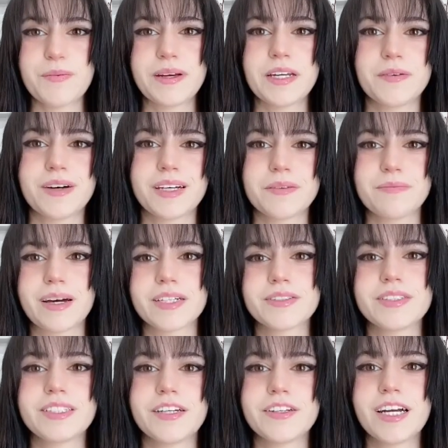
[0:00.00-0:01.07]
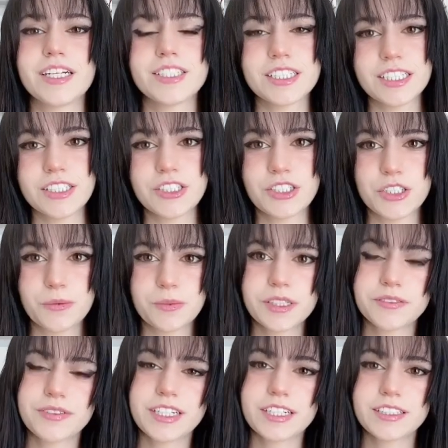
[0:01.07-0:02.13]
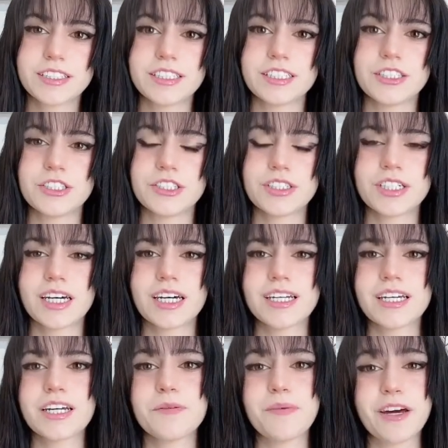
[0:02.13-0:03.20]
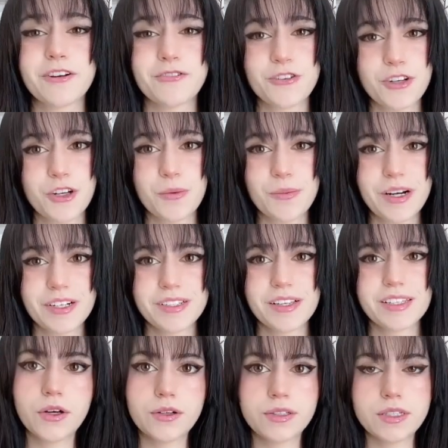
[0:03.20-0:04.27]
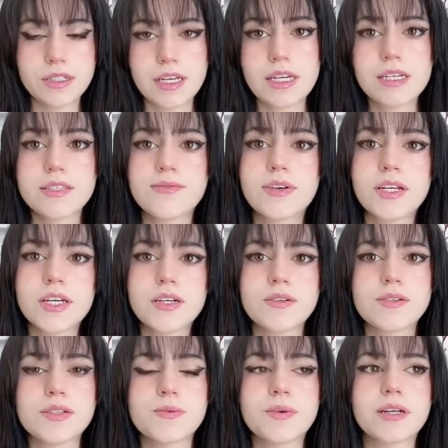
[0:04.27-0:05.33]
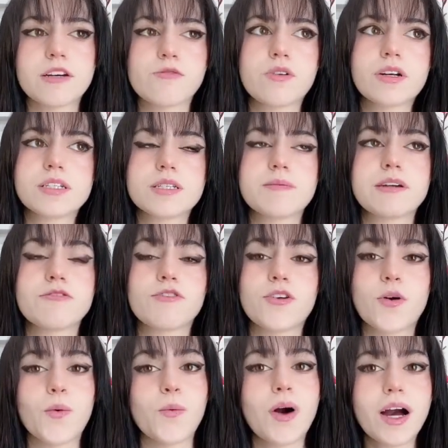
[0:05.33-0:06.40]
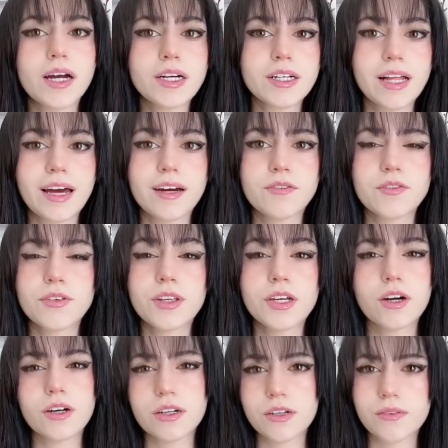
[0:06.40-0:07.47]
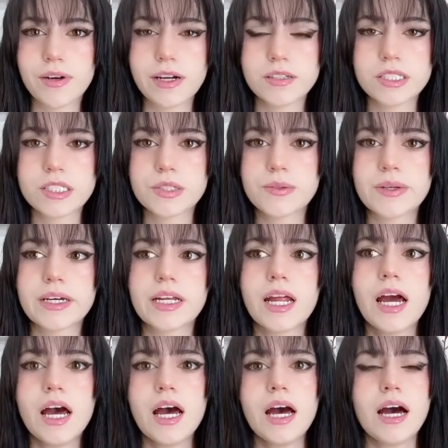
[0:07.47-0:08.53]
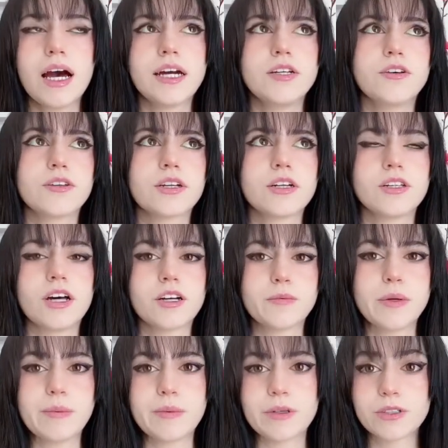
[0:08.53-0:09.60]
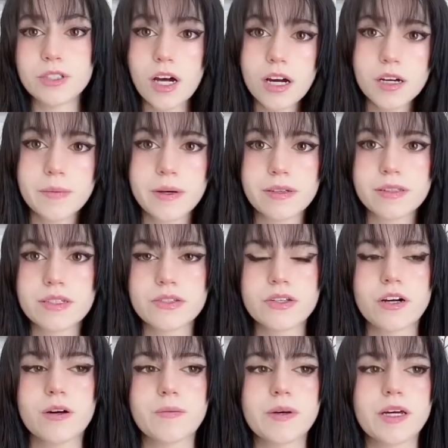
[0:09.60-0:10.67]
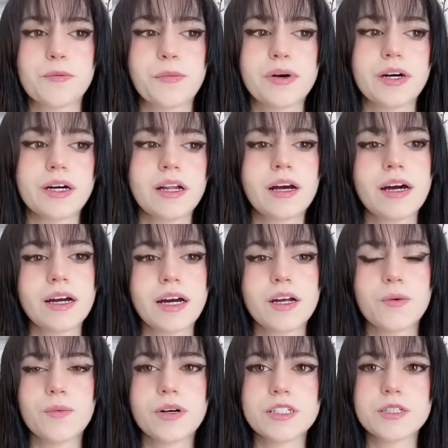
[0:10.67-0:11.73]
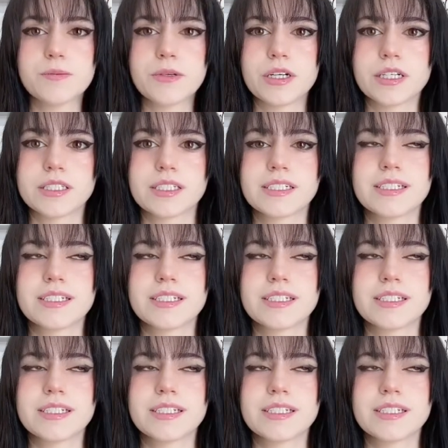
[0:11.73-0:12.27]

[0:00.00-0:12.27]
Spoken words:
everybody, welcome back to another educational bird video to teach you how to care better for your bird. So today's video is one I've wanted to make for a while. I haven't really gotten around to it. I know that a lot of people talk about this topic, but I kind of wanted to put